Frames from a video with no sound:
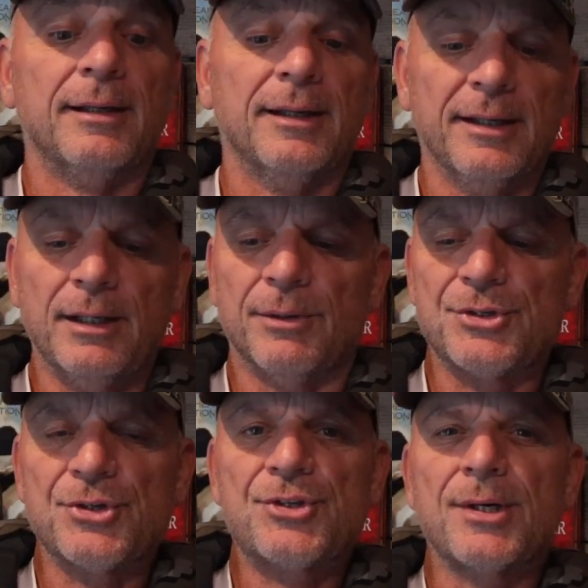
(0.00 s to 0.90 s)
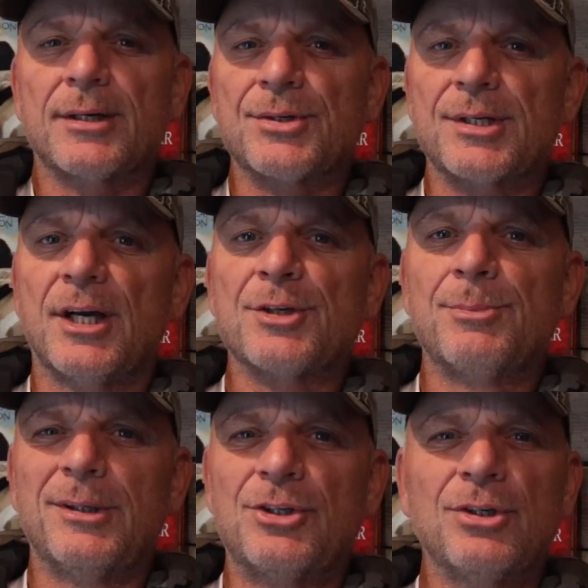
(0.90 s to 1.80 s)
Anyways, those suckers cost
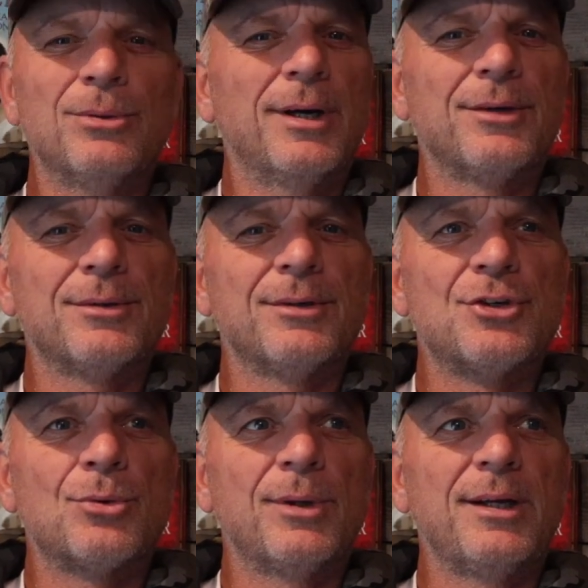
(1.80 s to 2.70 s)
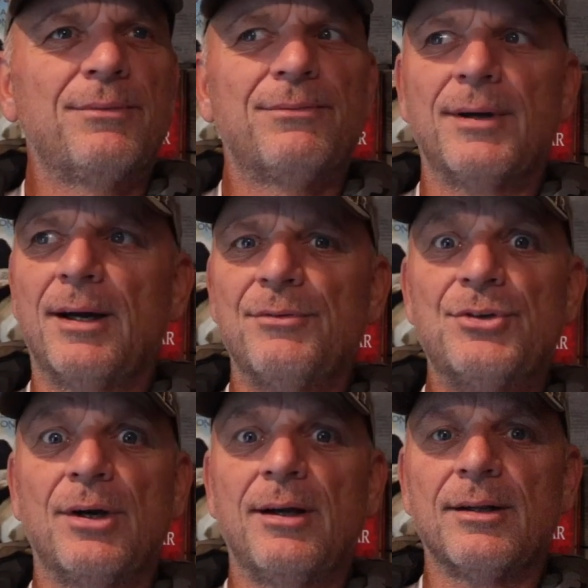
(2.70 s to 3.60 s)
me
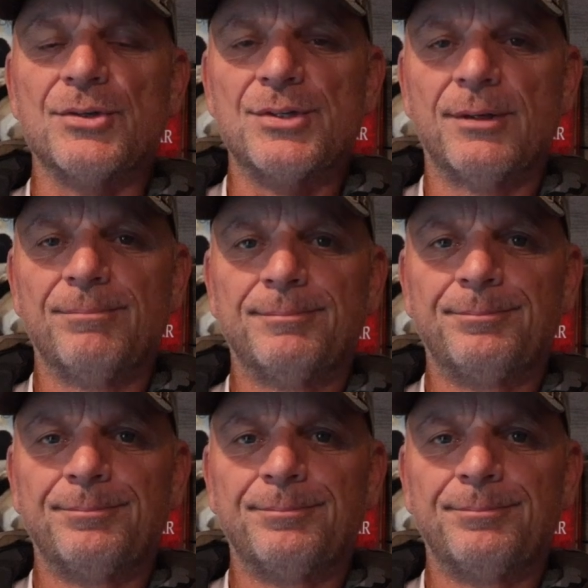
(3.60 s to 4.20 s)
$225.